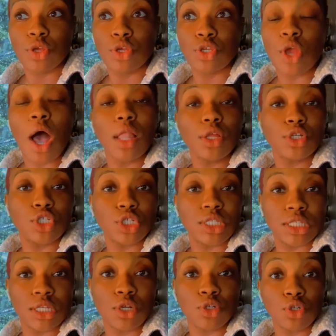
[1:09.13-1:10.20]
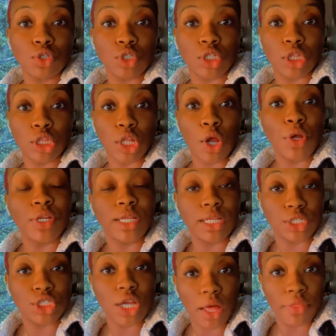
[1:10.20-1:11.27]
y'all are still learning
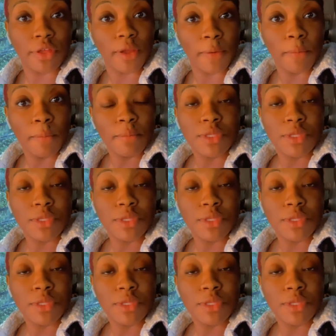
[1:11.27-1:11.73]
each other.